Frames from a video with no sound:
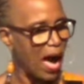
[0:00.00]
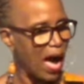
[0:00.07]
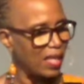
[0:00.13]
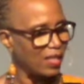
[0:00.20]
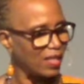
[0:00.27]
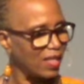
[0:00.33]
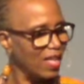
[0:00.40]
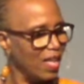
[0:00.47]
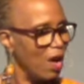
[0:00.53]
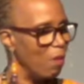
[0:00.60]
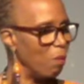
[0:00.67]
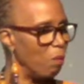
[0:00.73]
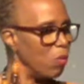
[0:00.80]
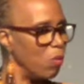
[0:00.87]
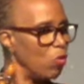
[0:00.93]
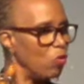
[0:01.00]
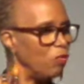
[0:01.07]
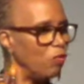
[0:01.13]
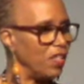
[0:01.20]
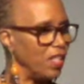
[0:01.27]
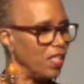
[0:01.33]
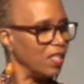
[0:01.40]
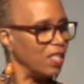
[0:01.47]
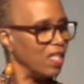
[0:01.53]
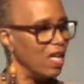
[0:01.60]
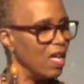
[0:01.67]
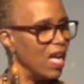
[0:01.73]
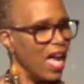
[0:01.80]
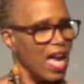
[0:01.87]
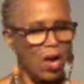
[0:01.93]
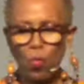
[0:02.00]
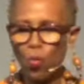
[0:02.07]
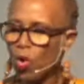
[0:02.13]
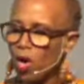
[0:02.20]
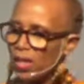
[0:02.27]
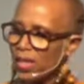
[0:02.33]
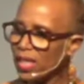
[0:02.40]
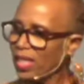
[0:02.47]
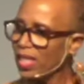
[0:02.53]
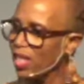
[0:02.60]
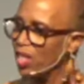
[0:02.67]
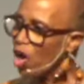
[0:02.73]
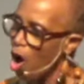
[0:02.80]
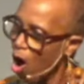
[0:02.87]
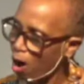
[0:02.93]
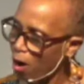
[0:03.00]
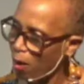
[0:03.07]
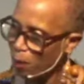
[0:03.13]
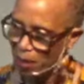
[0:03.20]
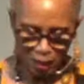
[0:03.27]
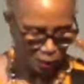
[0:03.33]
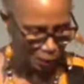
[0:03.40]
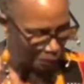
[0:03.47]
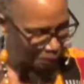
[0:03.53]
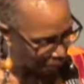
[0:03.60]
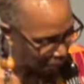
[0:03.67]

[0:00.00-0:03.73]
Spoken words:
body moving and working in harmony.